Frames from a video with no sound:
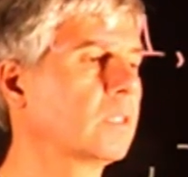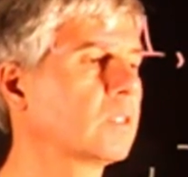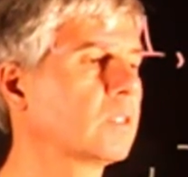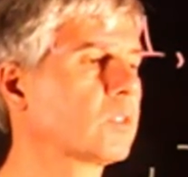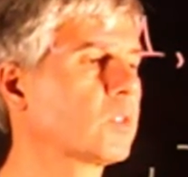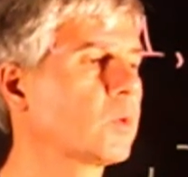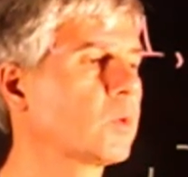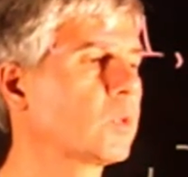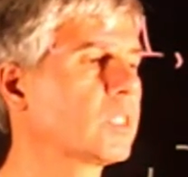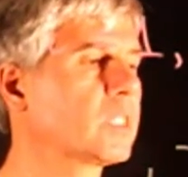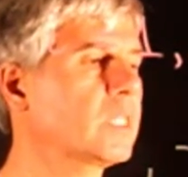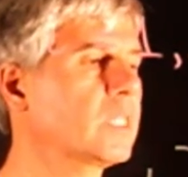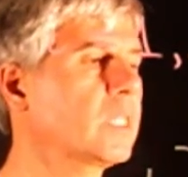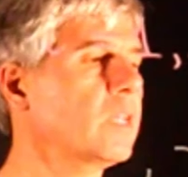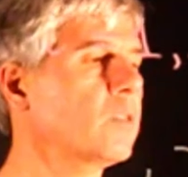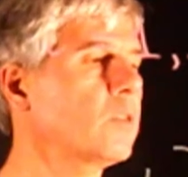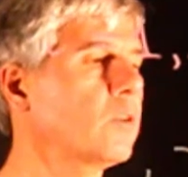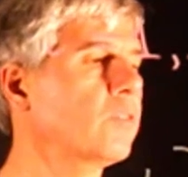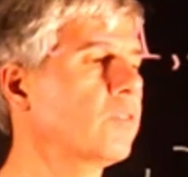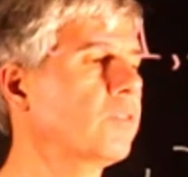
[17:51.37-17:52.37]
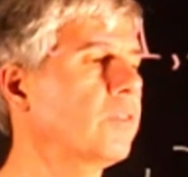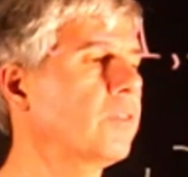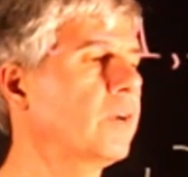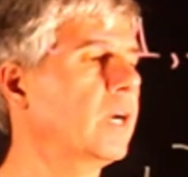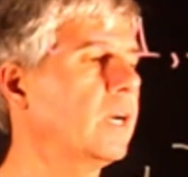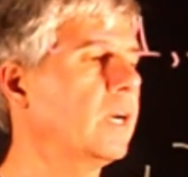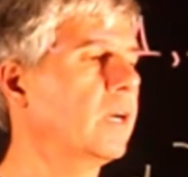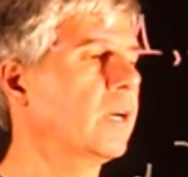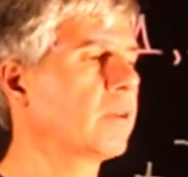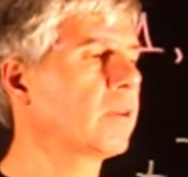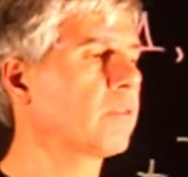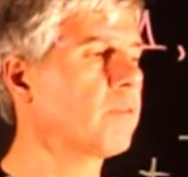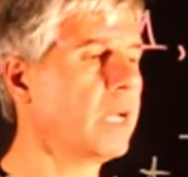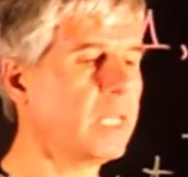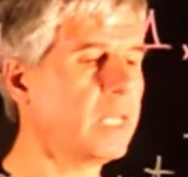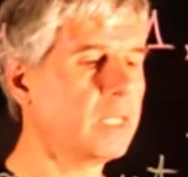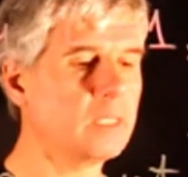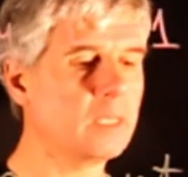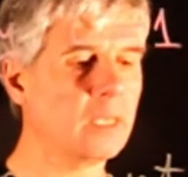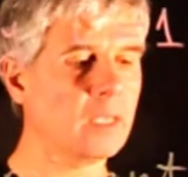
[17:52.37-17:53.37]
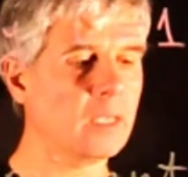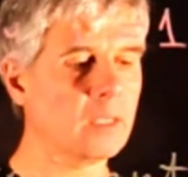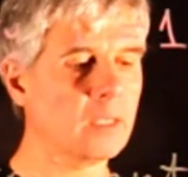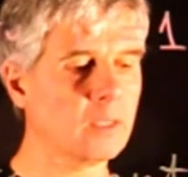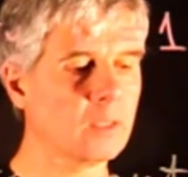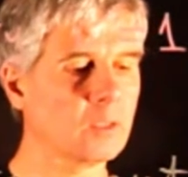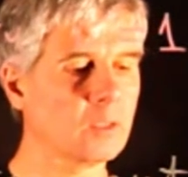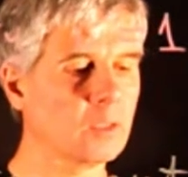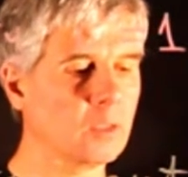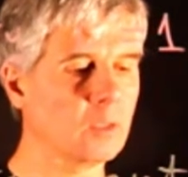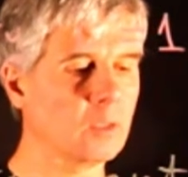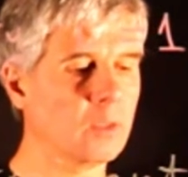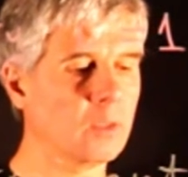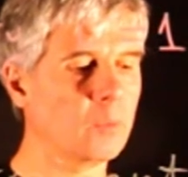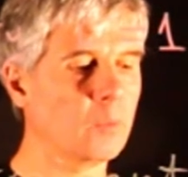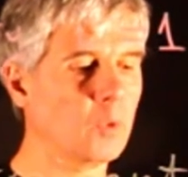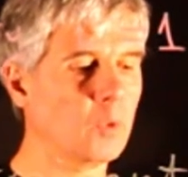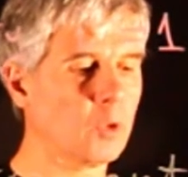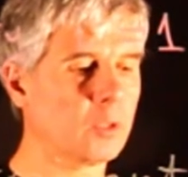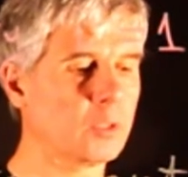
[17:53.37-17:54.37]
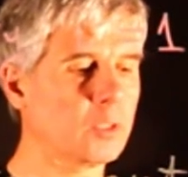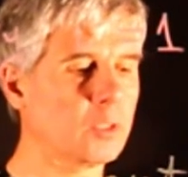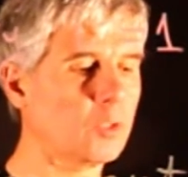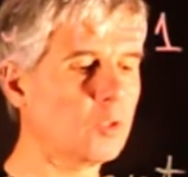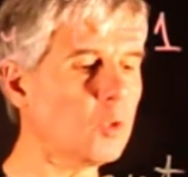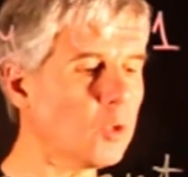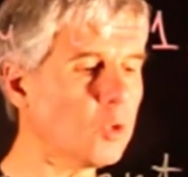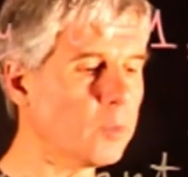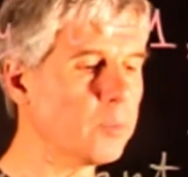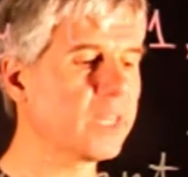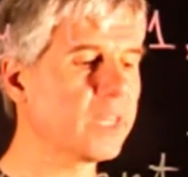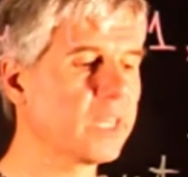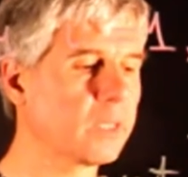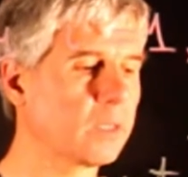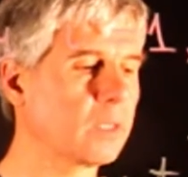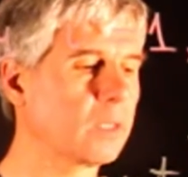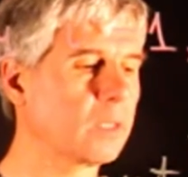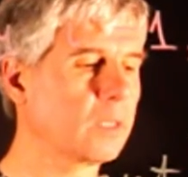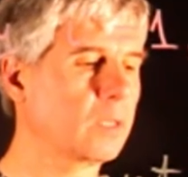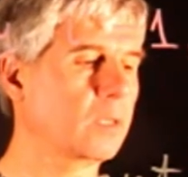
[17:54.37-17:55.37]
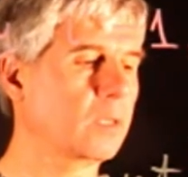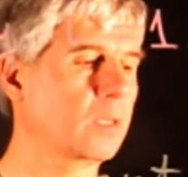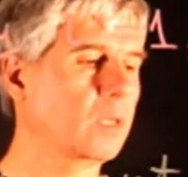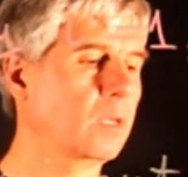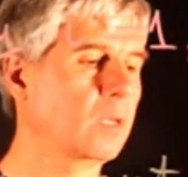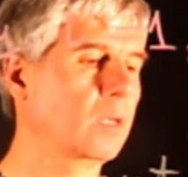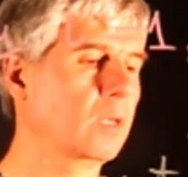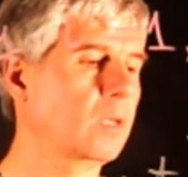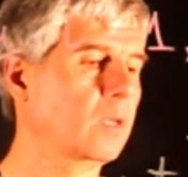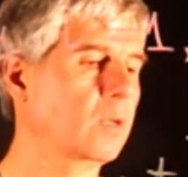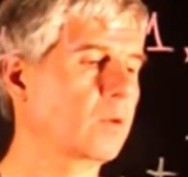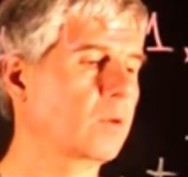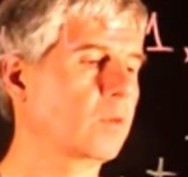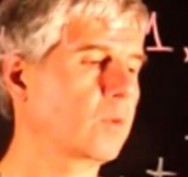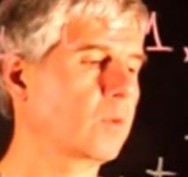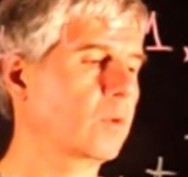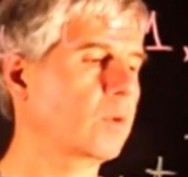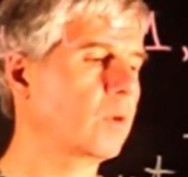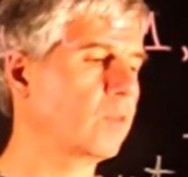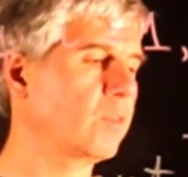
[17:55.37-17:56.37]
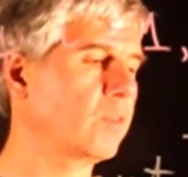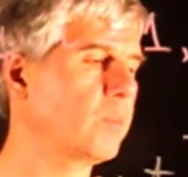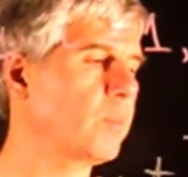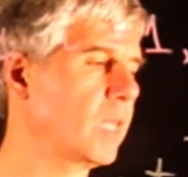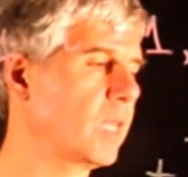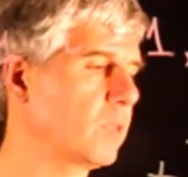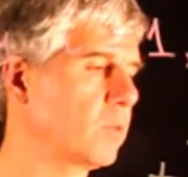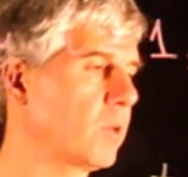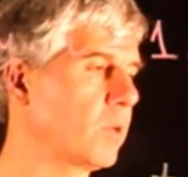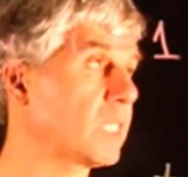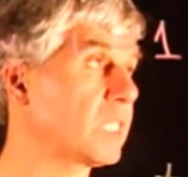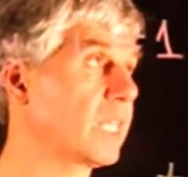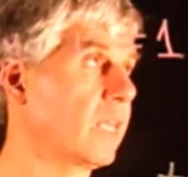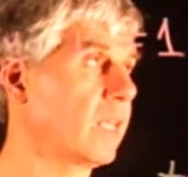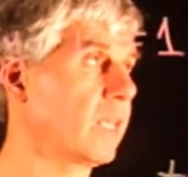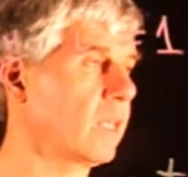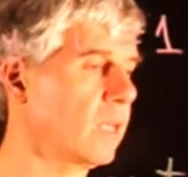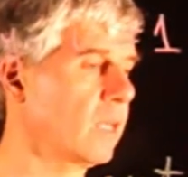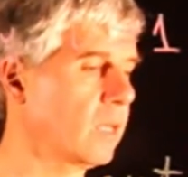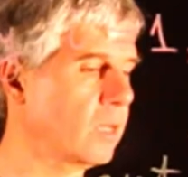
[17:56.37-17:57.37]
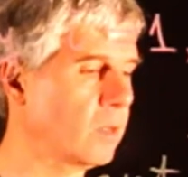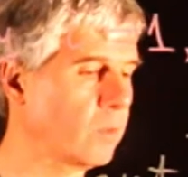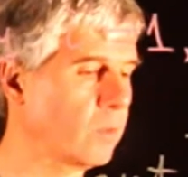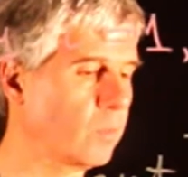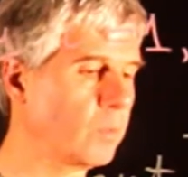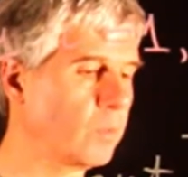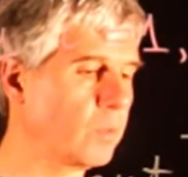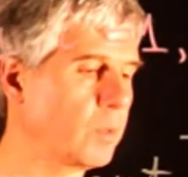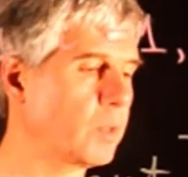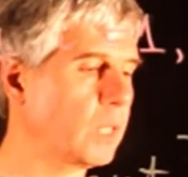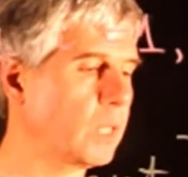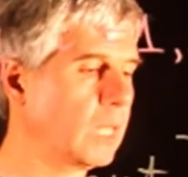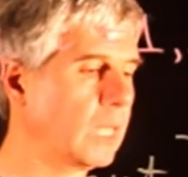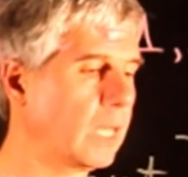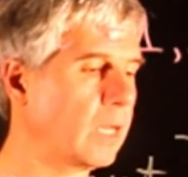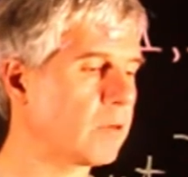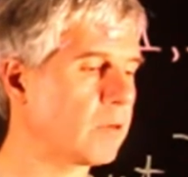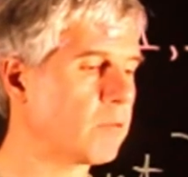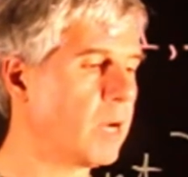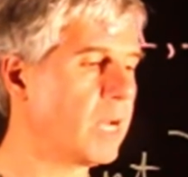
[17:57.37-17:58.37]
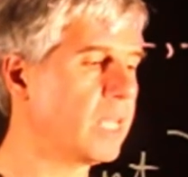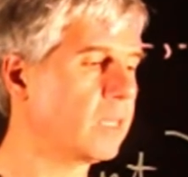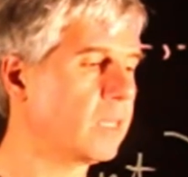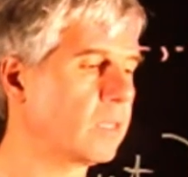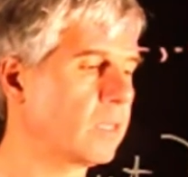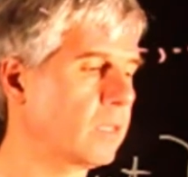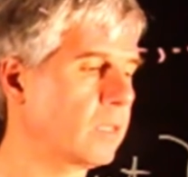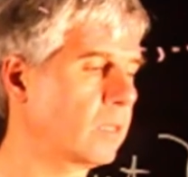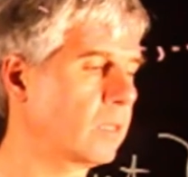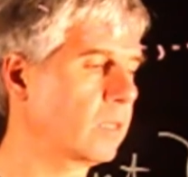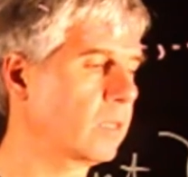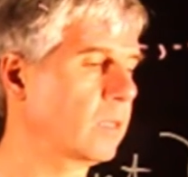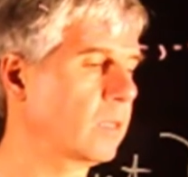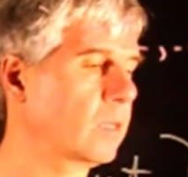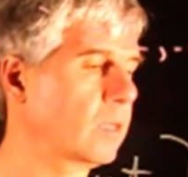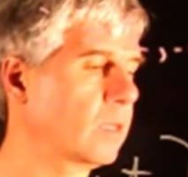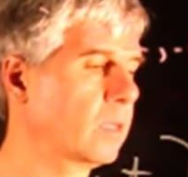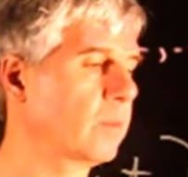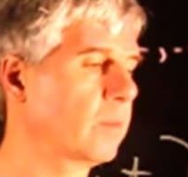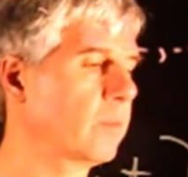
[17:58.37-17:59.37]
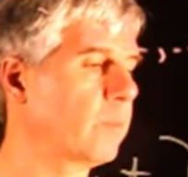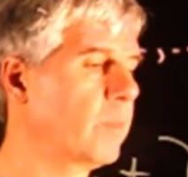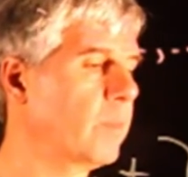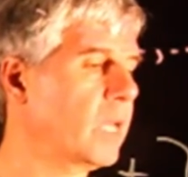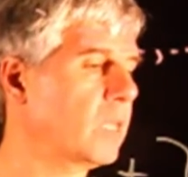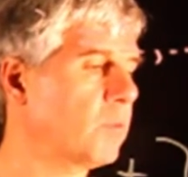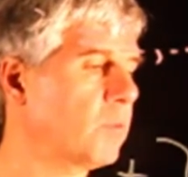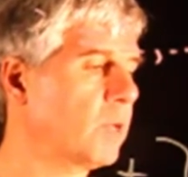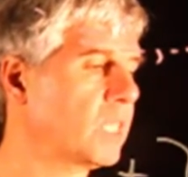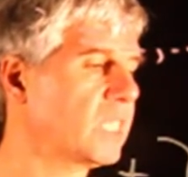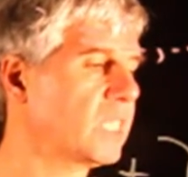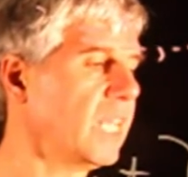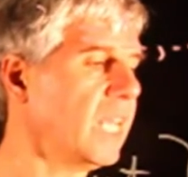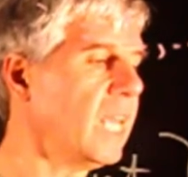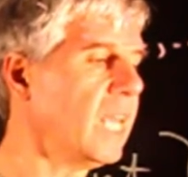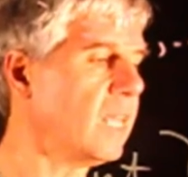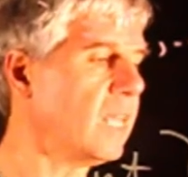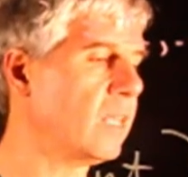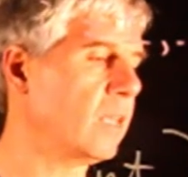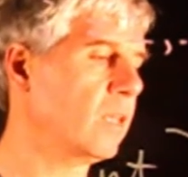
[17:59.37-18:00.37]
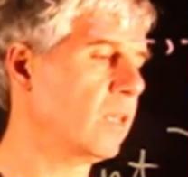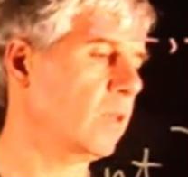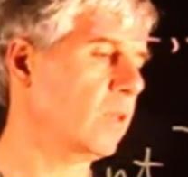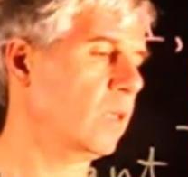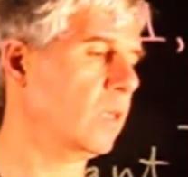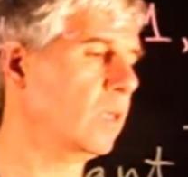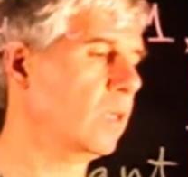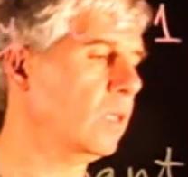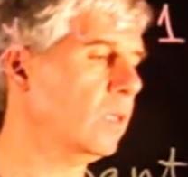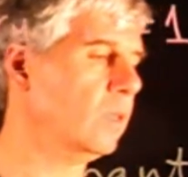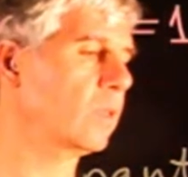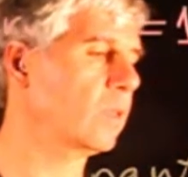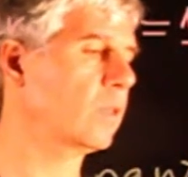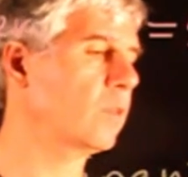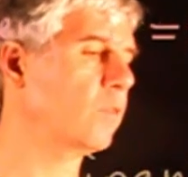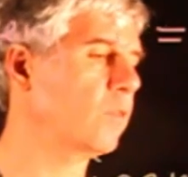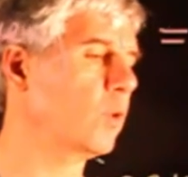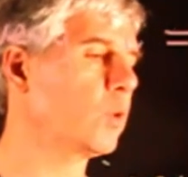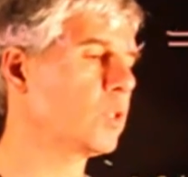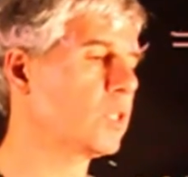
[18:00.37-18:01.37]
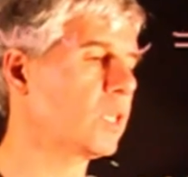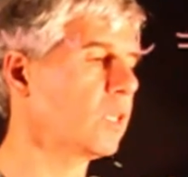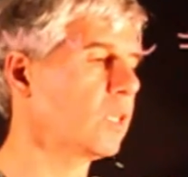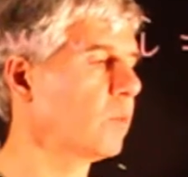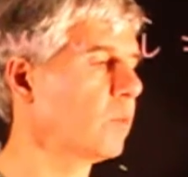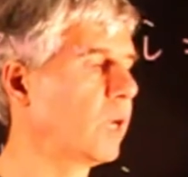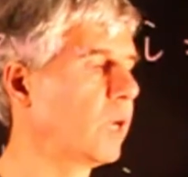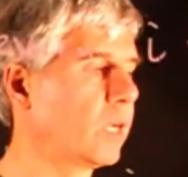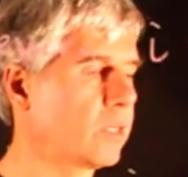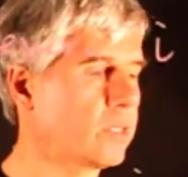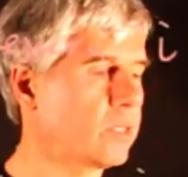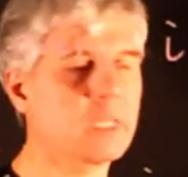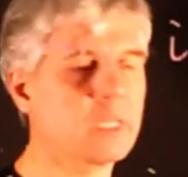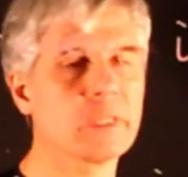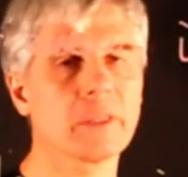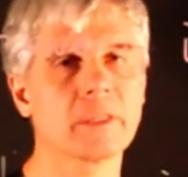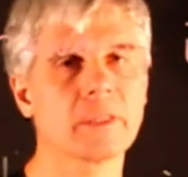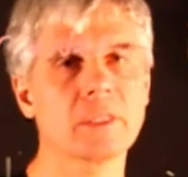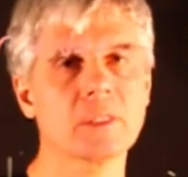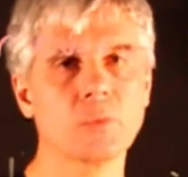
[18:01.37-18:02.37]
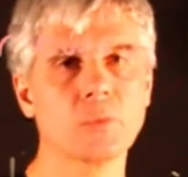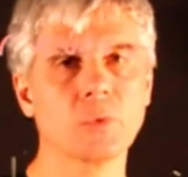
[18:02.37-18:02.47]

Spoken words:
So instead of writing the word determinant of a matrix A, we will write matrix A in the vertical bars, and this